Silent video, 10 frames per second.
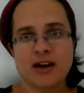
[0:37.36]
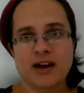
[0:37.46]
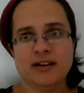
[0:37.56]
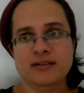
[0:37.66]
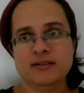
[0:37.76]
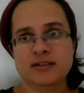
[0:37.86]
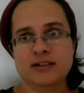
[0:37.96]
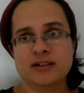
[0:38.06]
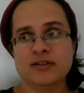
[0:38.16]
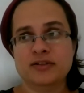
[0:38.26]
And
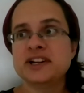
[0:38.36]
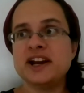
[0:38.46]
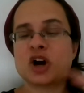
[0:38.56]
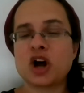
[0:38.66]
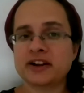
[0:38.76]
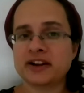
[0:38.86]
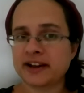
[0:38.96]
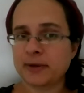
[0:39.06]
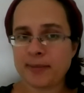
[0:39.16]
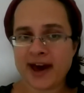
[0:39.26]
the reason I call it
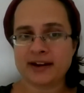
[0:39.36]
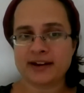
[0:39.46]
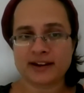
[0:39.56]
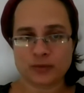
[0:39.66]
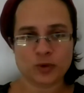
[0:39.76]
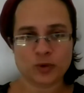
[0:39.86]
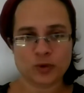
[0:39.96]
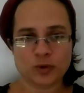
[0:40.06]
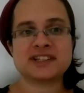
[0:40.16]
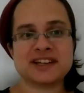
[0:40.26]
enigmatic, and we
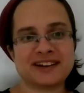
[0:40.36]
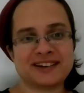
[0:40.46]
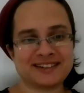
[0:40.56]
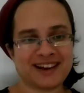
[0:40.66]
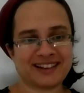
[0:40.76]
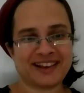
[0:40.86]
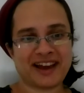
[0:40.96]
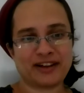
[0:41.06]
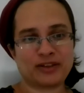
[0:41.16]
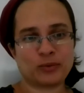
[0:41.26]
will see it at
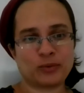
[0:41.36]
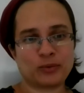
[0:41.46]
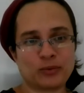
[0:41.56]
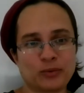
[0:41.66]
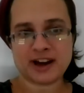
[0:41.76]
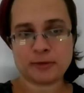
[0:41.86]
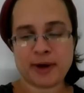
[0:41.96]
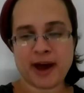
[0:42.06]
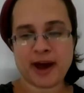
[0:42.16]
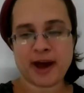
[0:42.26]
length when we
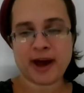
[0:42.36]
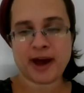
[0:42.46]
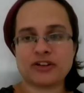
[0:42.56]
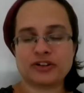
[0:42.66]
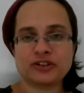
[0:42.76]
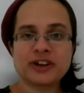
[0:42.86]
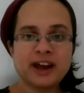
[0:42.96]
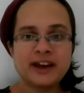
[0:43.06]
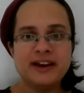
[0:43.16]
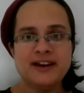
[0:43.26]
unpack it together
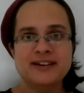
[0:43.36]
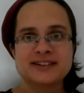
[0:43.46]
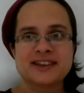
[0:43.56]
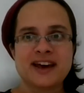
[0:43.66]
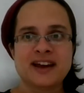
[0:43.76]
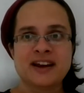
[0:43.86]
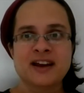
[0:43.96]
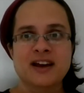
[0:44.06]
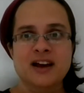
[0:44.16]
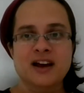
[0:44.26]
today, is that
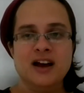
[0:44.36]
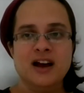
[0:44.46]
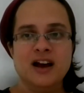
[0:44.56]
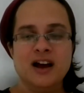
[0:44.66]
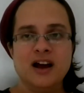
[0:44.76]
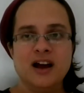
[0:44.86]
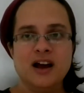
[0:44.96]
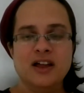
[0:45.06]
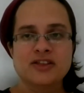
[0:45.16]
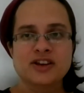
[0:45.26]

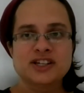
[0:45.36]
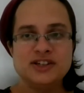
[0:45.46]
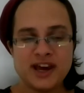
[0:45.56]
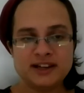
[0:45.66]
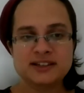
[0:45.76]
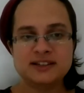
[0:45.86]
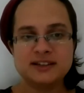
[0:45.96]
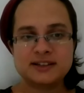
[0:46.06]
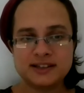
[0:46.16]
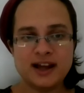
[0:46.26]
the text
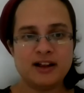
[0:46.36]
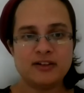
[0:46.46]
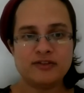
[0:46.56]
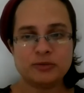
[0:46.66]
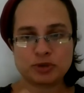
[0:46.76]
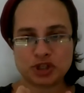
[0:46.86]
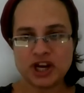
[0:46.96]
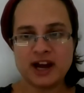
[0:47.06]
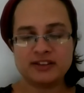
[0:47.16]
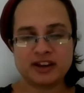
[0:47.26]
itself, the
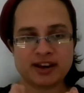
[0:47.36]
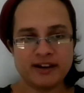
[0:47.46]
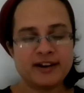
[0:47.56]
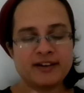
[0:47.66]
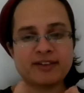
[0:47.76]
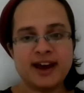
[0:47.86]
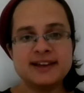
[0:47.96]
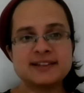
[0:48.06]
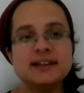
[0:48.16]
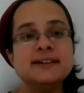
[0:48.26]
pshat, the narrative
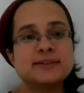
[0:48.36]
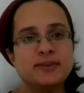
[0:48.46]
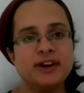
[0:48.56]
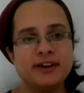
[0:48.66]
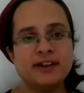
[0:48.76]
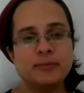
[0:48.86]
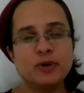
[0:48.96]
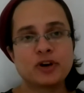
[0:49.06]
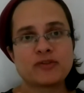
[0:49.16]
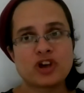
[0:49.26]
as it is written in the
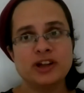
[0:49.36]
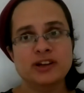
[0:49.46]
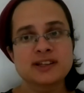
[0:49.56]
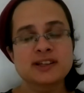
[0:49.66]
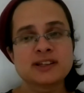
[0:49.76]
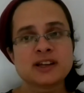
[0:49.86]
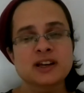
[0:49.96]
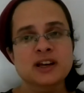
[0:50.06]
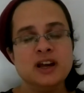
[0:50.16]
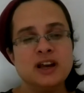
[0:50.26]
book of Genesis,
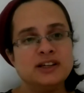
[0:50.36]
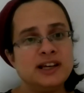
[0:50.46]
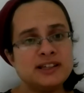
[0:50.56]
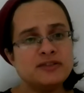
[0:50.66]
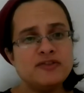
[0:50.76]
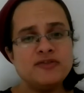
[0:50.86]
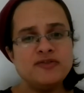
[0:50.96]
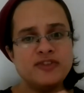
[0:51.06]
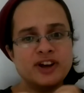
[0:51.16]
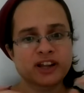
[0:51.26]
doesn't
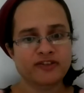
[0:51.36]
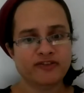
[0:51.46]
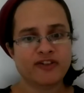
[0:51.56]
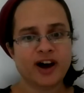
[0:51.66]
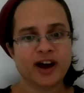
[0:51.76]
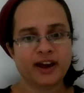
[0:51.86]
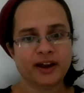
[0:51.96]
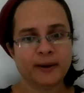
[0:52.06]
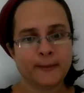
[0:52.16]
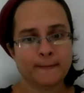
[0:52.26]
vilify